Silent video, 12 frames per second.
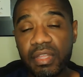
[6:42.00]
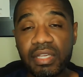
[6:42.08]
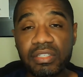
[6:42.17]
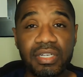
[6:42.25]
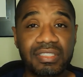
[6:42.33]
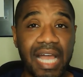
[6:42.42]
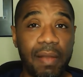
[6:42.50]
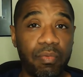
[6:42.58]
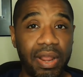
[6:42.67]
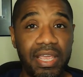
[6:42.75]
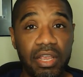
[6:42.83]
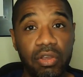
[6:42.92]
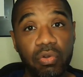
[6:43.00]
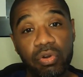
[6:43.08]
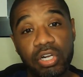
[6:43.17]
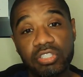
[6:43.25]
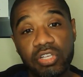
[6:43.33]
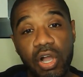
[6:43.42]
So the top right-hand
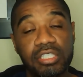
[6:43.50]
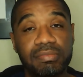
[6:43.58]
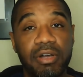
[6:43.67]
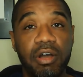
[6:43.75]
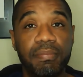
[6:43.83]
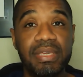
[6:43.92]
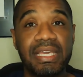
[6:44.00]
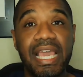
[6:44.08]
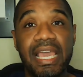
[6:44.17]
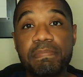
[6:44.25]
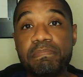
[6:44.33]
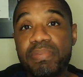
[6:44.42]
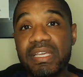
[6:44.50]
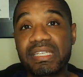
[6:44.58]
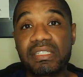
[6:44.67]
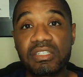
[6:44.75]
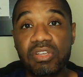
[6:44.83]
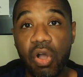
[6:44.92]
corner talks about being a
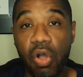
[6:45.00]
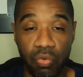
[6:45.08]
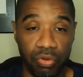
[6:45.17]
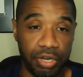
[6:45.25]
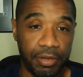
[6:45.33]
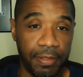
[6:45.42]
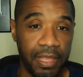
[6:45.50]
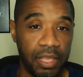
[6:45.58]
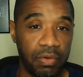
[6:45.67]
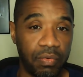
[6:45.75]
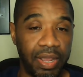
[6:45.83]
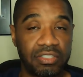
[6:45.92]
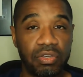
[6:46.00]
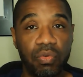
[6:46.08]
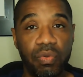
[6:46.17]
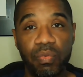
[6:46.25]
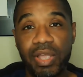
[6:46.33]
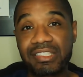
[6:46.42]
business owner, right?
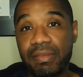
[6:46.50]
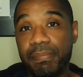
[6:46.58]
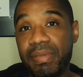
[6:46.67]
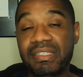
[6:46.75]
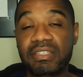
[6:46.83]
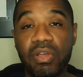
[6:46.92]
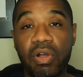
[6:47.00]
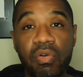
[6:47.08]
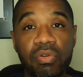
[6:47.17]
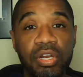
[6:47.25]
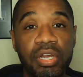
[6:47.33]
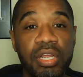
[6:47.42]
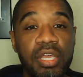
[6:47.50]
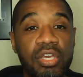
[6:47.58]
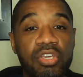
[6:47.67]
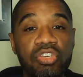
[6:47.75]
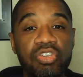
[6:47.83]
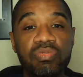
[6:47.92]
So as a business owner,
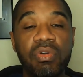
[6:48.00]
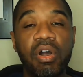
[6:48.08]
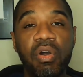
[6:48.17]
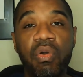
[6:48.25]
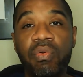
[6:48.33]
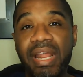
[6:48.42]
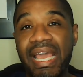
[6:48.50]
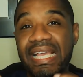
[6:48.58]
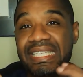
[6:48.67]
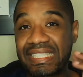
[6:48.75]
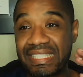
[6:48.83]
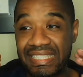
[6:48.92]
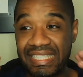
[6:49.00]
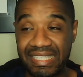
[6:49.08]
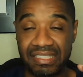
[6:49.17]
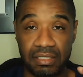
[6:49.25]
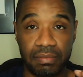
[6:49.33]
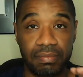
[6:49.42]
you own a
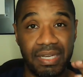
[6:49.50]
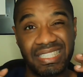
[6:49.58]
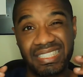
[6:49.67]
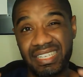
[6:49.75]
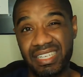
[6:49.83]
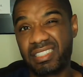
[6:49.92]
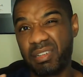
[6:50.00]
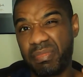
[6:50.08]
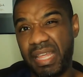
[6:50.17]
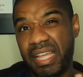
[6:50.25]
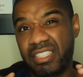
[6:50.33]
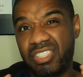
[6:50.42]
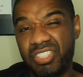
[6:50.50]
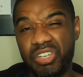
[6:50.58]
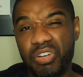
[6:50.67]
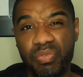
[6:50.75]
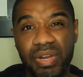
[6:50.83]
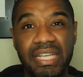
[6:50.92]
system that
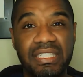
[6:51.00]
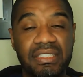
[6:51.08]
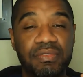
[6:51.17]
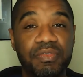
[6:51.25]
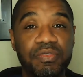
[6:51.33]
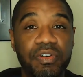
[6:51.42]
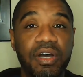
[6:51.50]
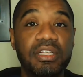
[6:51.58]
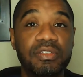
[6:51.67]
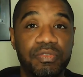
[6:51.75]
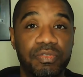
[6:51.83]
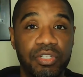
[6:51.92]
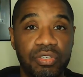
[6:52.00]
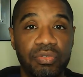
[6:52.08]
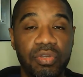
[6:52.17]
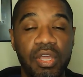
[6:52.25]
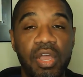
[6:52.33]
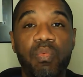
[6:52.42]
generates funds for you
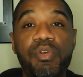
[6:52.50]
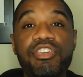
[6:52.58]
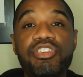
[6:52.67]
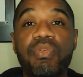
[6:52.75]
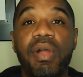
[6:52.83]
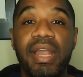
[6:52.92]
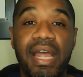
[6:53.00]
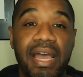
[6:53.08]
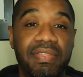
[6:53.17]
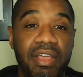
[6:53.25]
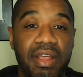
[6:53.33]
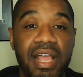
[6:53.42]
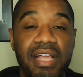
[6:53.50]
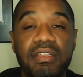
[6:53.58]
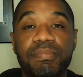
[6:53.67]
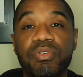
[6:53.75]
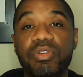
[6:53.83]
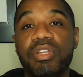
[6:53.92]
when you are not there. And that's the
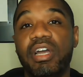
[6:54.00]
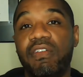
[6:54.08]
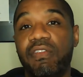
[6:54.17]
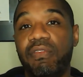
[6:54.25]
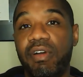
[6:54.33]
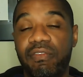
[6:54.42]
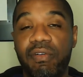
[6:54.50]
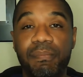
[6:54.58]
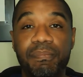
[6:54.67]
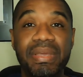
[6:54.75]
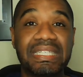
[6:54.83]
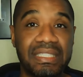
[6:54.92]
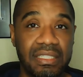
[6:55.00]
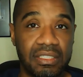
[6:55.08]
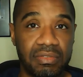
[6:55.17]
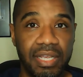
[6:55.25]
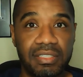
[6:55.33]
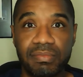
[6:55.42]
beauty of a business,
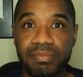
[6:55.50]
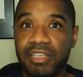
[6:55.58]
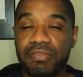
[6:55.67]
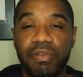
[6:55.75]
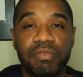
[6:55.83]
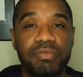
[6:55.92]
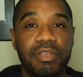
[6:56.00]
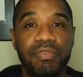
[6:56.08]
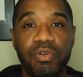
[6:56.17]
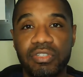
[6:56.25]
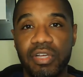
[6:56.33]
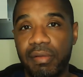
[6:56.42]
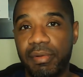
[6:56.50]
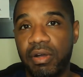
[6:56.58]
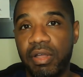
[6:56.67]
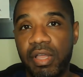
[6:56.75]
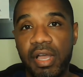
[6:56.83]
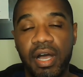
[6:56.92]
right? Sometimes some folks talk
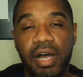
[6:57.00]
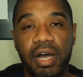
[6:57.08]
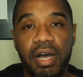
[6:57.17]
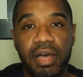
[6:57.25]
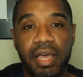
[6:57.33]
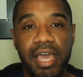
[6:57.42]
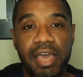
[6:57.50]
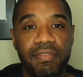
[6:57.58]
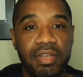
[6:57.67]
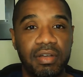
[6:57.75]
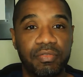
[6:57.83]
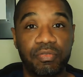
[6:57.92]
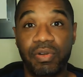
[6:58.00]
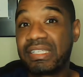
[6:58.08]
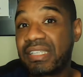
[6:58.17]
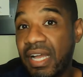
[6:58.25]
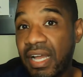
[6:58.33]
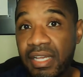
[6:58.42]
about having a
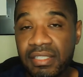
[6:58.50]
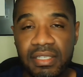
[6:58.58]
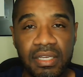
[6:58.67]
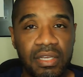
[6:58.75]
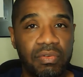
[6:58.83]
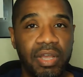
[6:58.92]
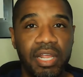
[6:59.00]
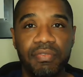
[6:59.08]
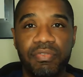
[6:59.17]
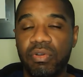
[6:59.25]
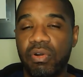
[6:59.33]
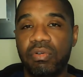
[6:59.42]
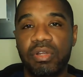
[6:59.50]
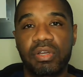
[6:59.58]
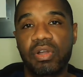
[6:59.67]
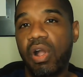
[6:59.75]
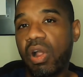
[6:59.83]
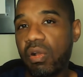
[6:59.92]
franchise, right? If you own a
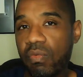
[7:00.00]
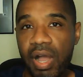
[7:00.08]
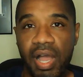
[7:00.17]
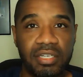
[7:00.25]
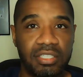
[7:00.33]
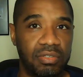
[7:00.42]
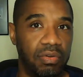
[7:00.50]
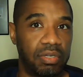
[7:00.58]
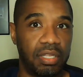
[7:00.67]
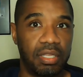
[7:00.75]
car wash, you own a